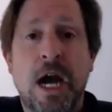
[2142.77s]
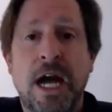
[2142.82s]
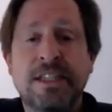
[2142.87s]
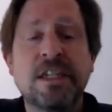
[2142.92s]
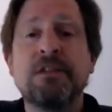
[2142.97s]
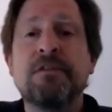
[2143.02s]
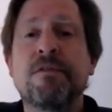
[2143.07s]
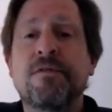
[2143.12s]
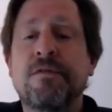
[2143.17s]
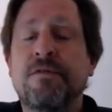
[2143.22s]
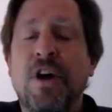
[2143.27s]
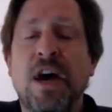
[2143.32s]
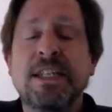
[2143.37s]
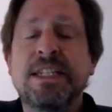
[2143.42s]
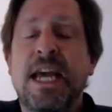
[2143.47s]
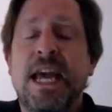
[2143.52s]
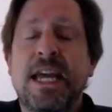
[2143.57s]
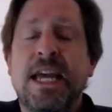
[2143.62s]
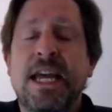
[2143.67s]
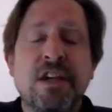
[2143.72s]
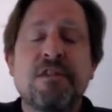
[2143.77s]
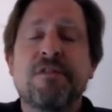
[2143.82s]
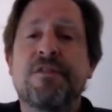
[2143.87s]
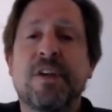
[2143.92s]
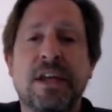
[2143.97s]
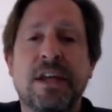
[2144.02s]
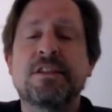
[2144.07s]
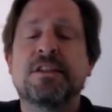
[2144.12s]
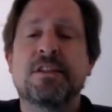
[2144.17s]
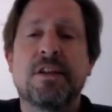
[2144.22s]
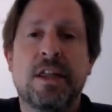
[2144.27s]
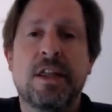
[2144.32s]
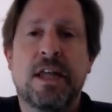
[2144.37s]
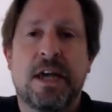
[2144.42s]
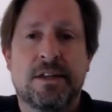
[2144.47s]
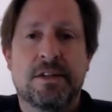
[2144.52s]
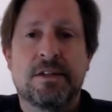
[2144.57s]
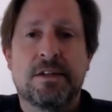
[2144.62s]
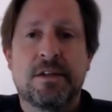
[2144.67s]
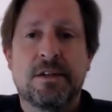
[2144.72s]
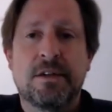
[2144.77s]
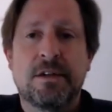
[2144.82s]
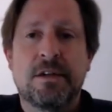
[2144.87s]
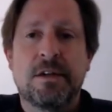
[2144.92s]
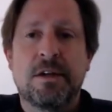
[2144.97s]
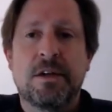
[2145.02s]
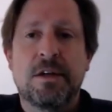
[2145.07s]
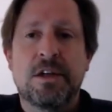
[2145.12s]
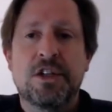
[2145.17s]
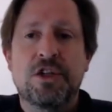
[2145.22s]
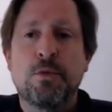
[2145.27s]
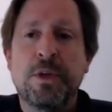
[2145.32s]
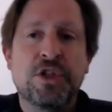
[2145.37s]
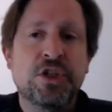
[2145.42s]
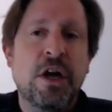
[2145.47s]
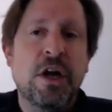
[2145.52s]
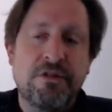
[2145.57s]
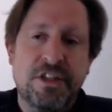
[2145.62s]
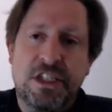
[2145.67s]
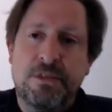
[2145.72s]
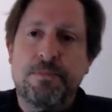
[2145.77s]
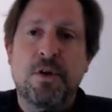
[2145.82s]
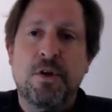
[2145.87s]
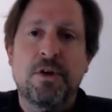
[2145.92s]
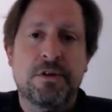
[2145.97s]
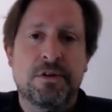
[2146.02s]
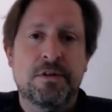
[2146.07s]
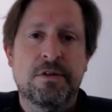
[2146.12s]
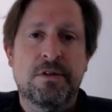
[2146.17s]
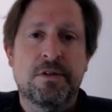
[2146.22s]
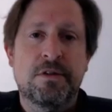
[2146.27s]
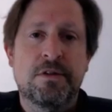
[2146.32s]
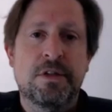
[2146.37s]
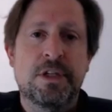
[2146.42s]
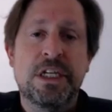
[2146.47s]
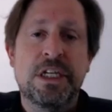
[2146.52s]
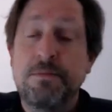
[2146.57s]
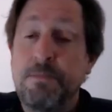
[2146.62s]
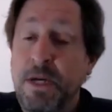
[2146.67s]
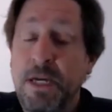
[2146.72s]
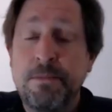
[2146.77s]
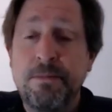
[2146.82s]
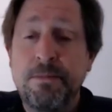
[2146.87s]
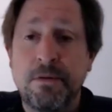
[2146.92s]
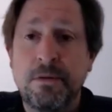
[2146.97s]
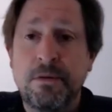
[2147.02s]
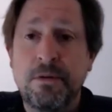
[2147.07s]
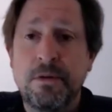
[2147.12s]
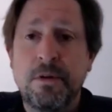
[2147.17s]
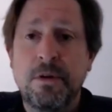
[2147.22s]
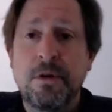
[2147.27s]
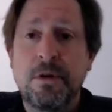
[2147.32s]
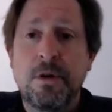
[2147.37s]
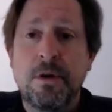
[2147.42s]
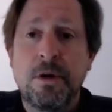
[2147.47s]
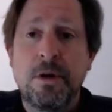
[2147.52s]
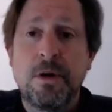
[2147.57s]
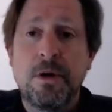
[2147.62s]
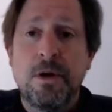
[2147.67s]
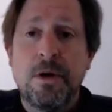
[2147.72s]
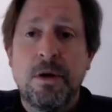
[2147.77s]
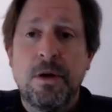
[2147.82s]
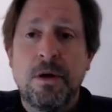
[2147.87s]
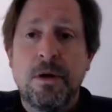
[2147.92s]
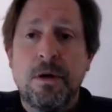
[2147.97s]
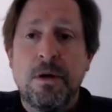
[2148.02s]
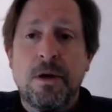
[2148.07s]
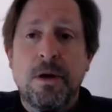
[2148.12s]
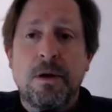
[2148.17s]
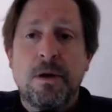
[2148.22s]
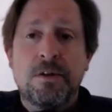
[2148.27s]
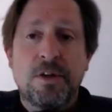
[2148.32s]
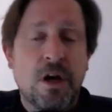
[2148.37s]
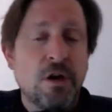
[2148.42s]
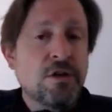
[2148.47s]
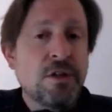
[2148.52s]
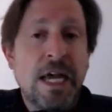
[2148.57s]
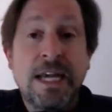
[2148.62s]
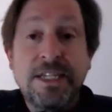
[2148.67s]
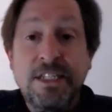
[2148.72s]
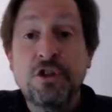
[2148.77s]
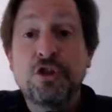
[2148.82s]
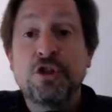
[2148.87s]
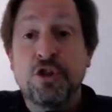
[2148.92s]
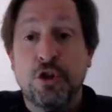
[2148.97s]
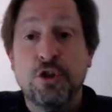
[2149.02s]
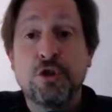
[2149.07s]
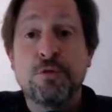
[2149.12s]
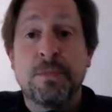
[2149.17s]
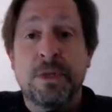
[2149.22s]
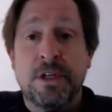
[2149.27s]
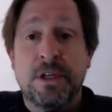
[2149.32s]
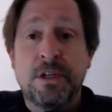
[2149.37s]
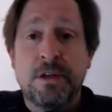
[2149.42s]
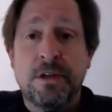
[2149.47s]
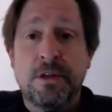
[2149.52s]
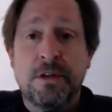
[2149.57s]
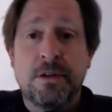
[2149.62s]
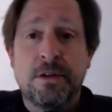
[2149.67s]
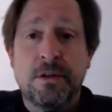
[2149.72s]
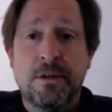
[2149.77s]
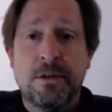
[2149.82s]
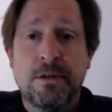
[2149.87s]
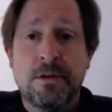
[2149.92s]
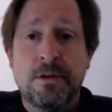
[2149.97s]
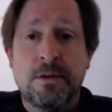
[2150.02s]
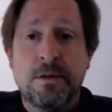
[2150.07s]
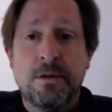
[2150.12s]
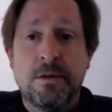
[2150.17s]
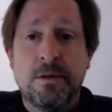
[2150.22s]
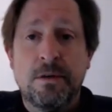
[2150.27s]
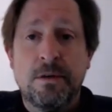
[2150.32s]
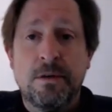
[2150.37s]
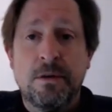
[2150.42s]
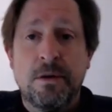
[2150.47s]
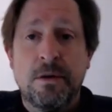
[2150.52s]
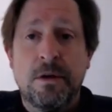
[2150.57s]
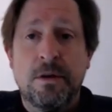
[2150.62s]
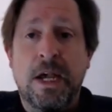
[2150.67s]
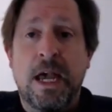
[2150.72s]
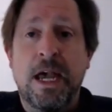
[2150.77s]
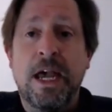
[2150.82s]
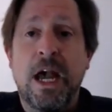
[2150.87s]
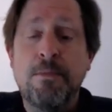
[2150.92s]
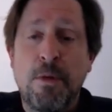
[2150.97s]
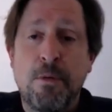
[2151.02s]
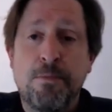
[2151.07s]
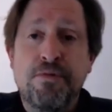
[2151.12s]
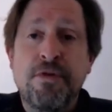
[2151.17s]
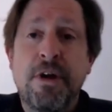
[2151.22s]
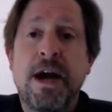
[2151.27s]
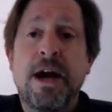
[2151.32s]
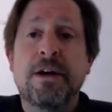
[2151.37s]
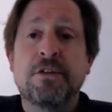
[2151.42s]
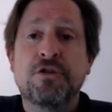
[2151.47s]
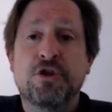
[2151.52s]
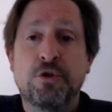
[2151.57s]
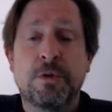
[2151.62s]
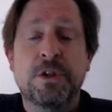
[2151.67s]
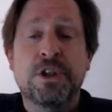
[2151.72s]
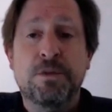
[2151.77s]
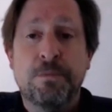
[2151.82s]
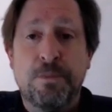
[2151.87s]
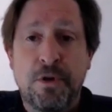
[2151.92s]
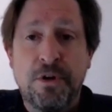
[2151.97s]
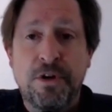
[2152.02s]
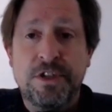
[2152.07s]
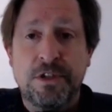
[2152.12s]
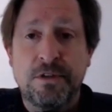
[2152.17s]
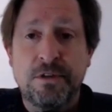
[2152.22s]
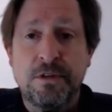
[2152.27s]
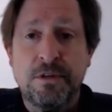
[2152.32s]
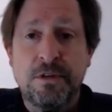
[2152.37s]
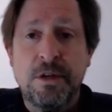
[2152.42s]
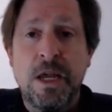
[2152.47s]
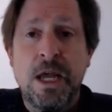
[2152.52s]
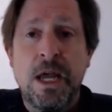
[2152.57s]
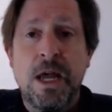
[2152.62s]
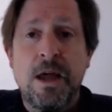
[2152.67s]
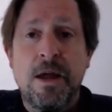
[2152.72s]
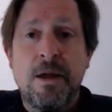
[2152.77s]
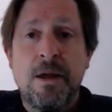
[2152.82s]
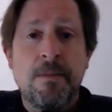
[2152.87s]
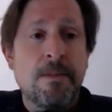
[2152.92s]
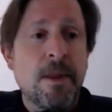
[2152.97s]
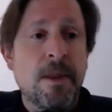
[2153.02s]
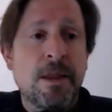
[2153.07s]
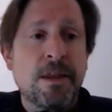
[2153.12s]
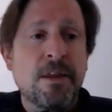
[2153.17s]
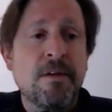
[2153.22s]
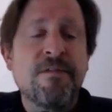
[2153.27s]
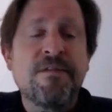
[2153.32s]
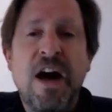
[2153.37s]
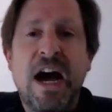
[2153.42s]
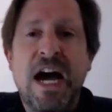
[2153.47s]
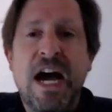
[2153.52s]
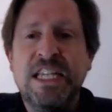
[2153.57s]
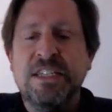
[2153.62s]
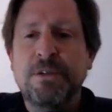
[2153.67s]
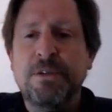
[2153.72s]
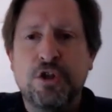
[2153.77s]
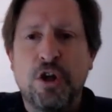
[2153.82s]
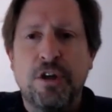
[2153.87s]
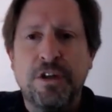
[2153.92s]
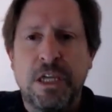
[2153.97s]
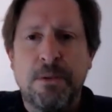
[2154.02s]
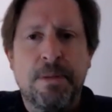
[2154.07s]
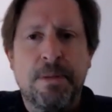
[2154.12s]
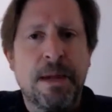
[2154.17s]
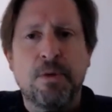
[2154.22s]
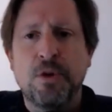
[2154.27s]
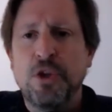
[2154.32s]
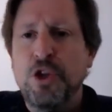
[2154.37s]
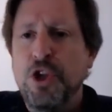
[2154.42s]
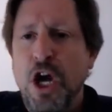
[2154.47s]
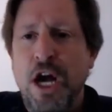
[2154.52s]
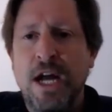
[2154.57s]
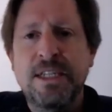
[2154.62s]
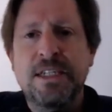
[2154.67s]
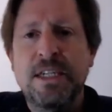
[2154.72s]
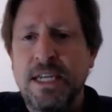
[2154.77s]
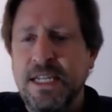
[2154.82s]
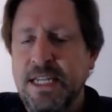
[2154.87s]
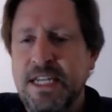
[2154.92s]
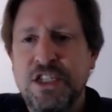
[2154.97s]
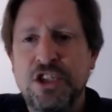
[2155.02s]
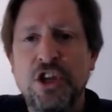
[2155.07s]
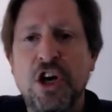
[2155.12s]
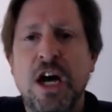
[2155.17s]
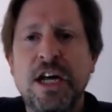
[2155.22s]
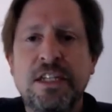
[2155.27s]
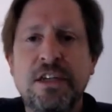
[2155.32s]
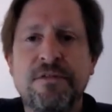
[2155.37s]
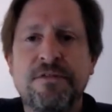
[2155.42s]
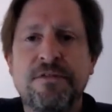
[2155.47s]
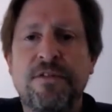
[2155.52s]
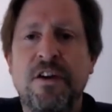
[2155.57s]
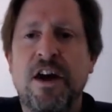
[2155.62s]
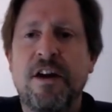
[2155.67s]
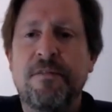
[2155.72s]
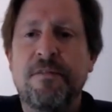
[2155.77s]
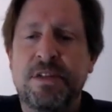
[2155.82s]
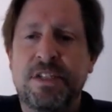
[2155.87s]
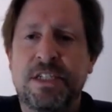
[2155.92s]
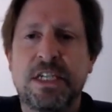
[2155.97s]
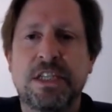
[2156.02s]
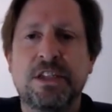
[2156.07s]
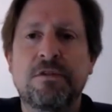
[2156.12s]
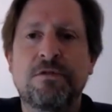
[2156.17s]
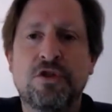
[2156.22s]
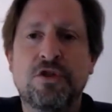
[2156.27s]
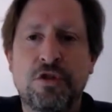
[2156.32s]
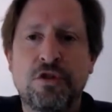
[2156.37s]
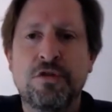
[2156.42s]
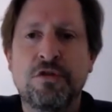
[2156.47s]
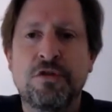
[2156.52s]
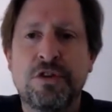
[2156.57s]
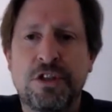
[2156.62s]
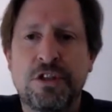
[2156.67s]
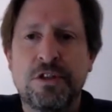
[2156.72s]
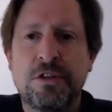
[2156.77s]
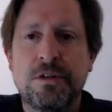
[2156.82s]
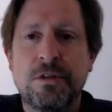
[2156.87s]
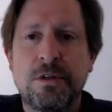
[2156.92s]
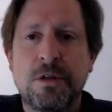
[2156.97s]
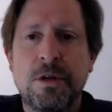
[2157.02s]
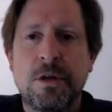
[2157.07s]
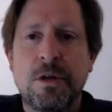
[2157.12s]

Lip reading: I didn't find any offence to that. To which I respond to these people, don't as a Jew me, okay? I'm a proud Jewish person. The vast majority of people, at least 95% of Jews,